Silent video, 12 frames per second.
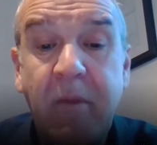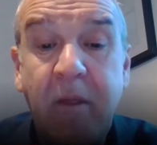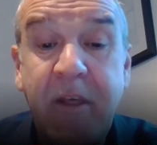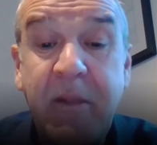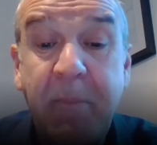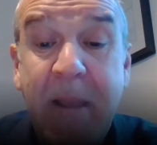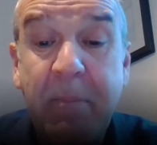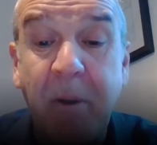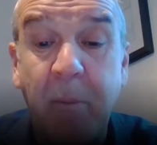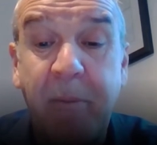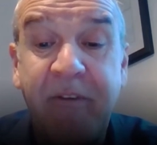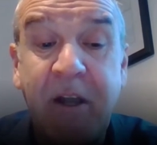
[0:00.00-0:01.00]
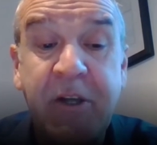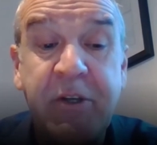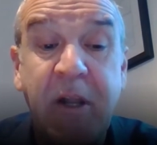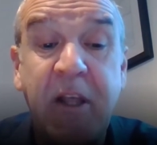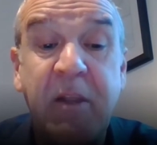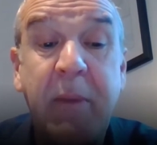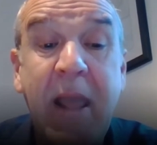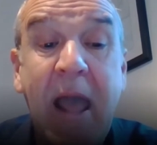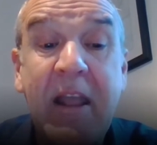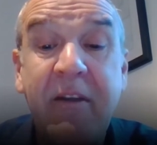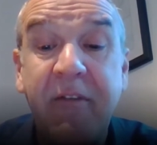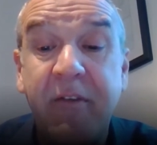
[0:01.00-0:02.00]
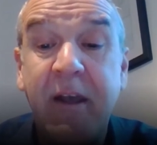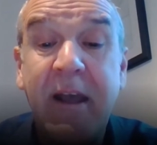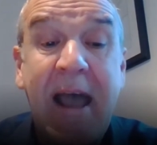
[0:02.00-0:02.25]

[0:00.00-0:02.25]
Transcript: this people profession, has behaved